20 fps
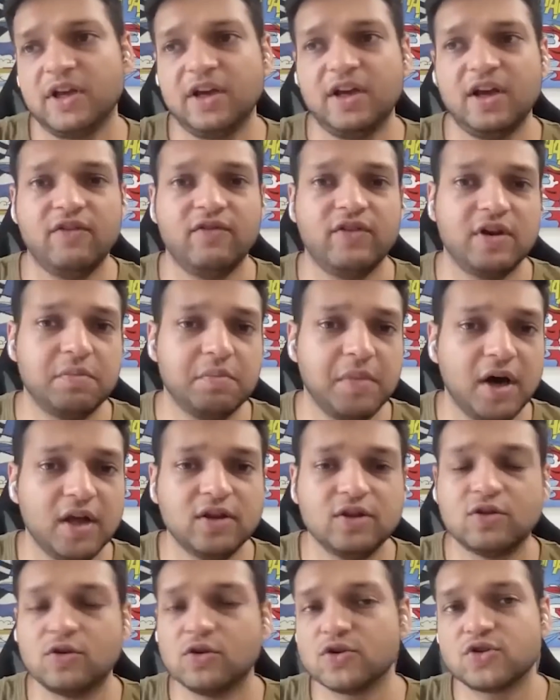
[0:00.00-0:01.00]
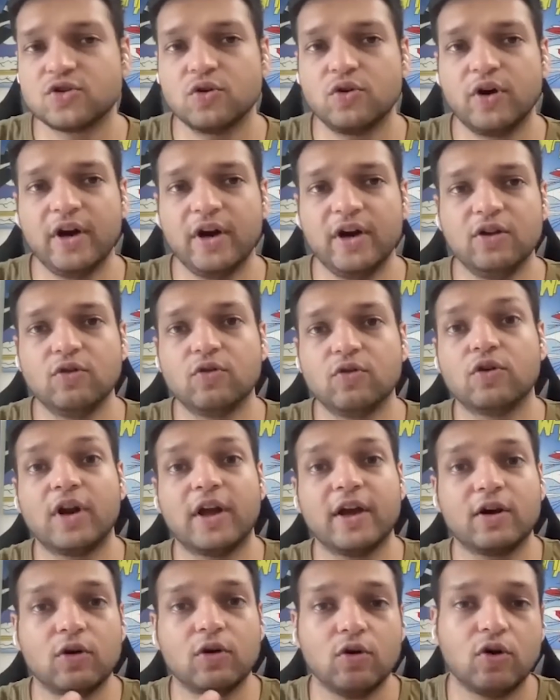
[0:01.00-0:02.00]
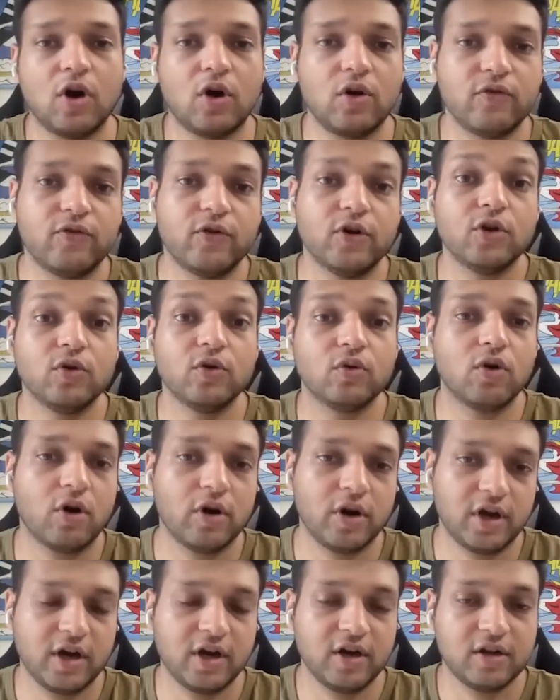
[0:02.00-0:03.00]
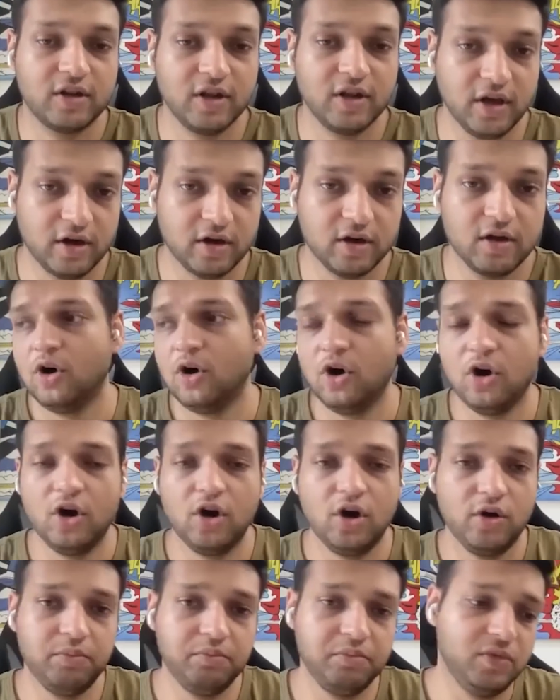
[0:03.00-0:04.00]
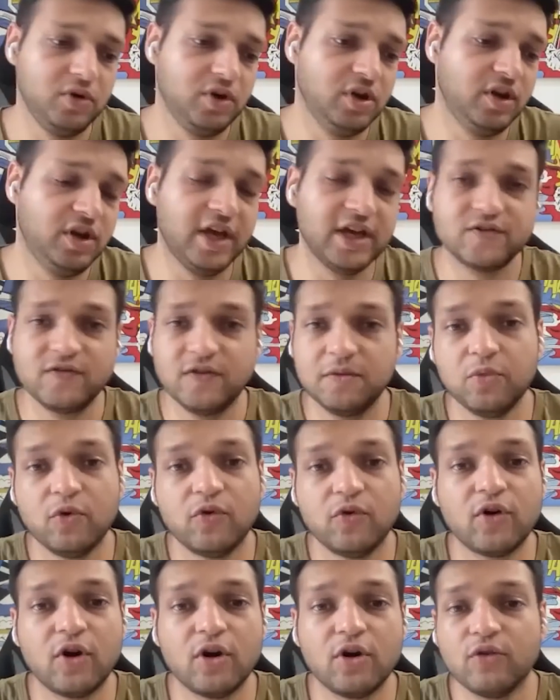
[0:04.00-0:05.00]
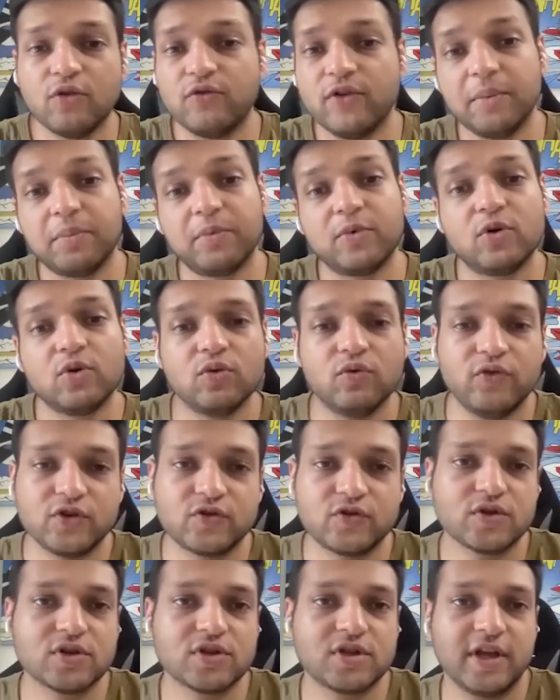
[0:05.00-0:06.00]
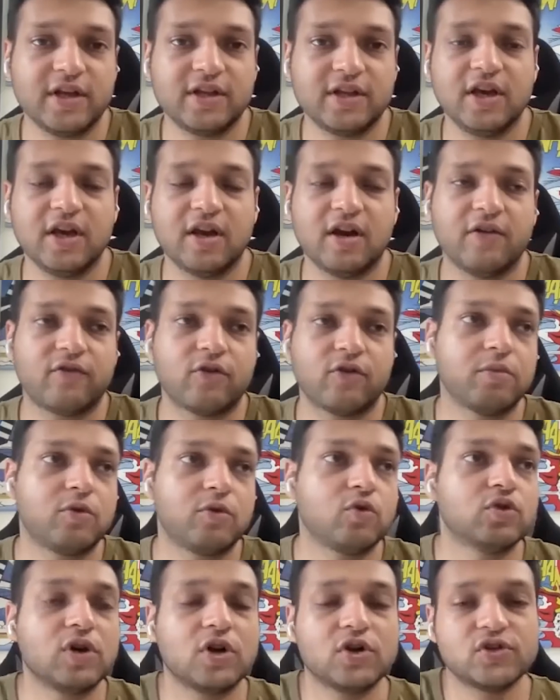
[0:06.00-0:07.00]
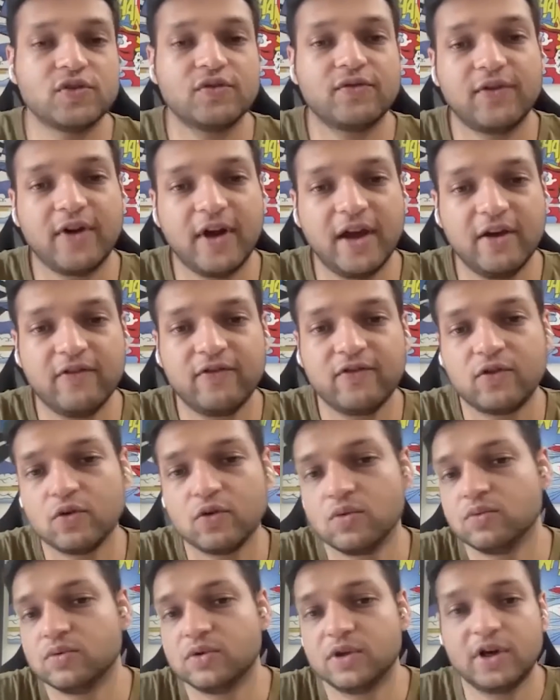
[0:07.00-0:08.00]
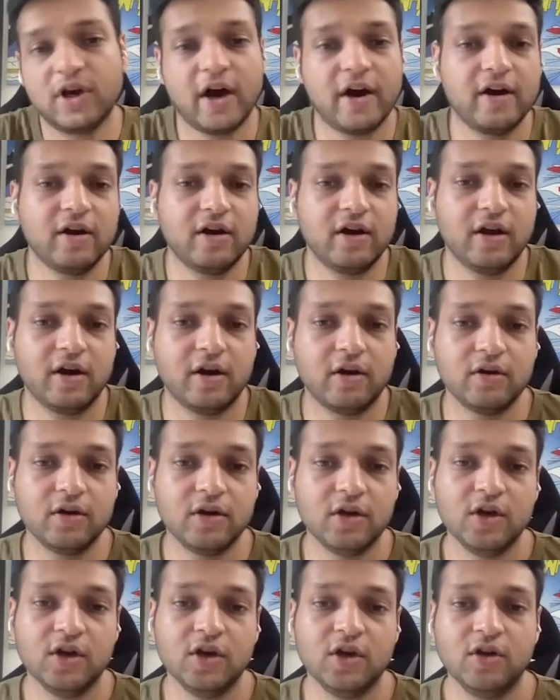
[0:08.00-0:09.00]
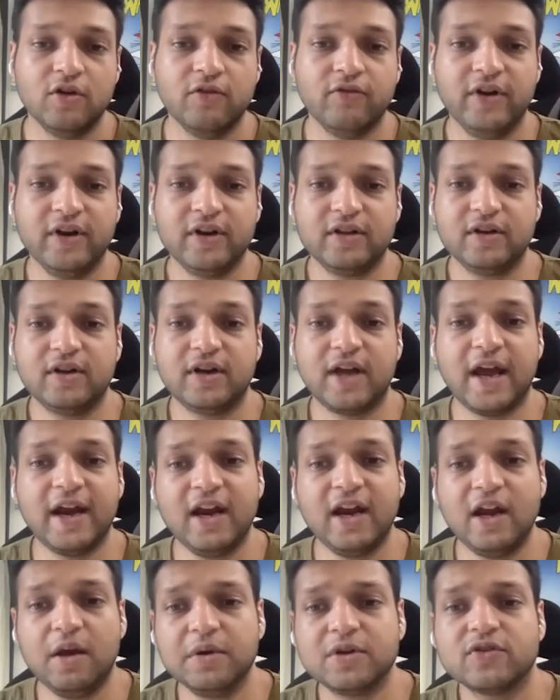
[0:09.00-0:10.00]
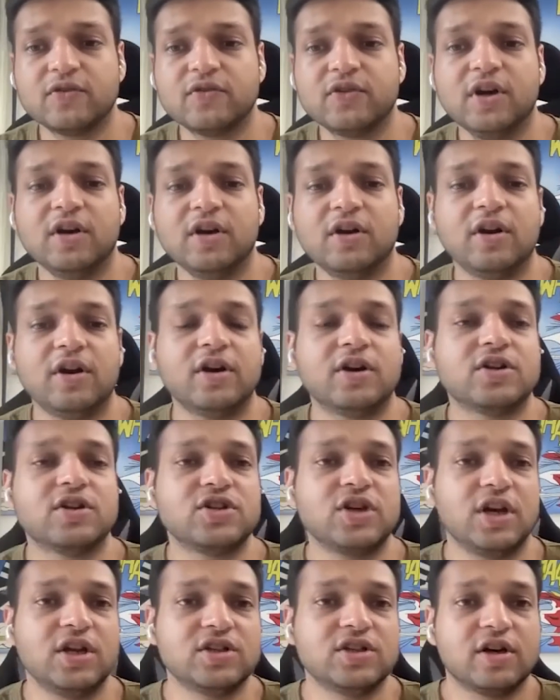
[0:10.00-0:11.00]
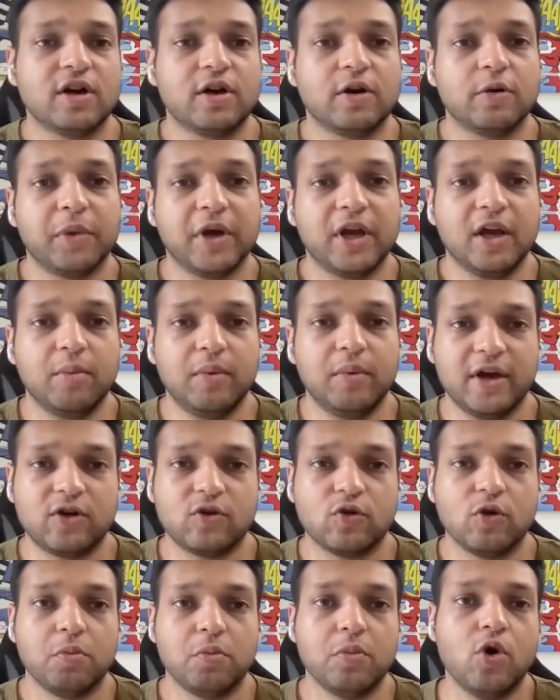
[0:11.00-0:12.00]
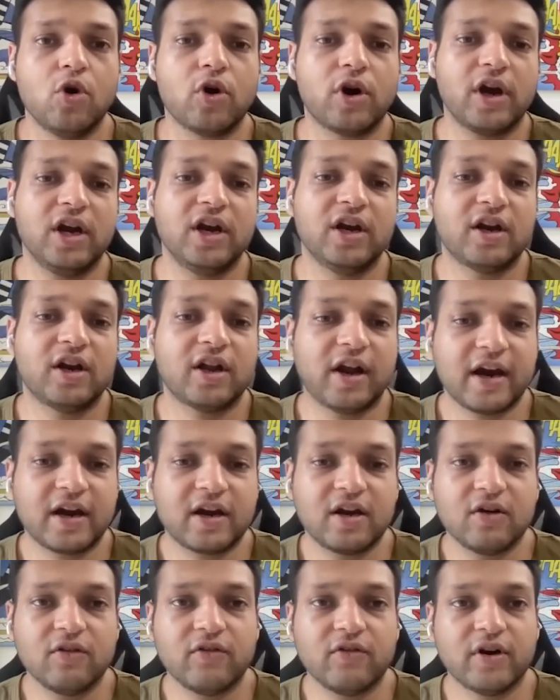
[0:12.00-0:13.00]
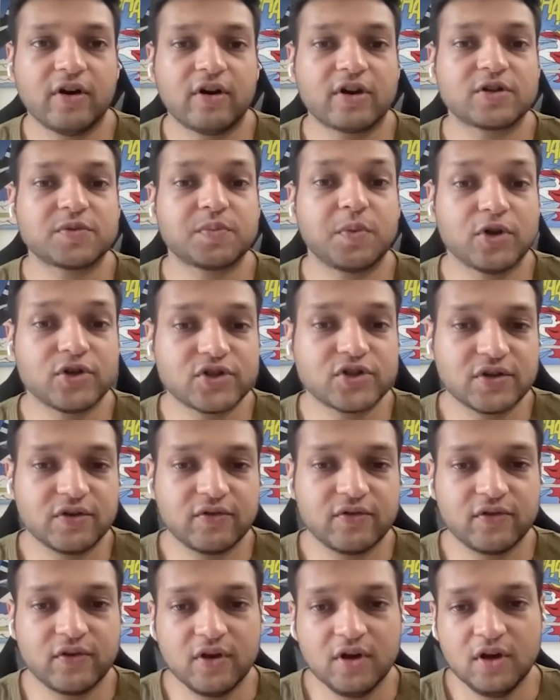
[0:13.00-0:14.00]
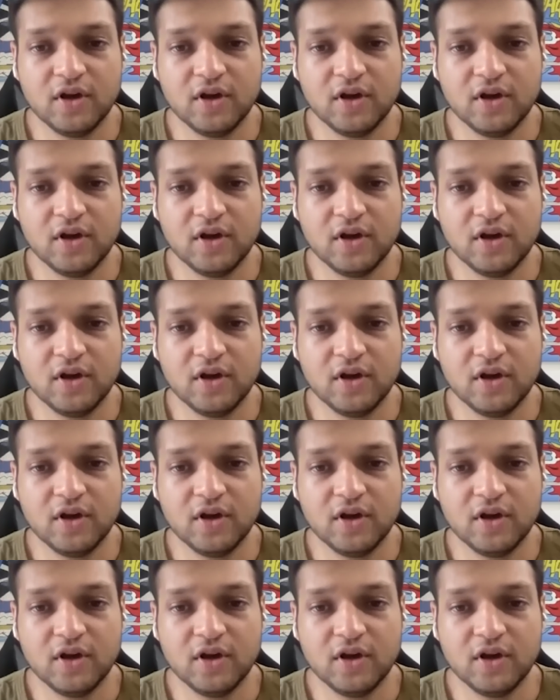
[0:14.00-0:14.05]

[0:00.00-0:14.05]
like every month or so, and you could like look out for new content there. Next, we moved on to Web 2, which was like the era from 2005 to the current era, where the dynamics of the internet changed and it became like, you know, more interactive and responsive.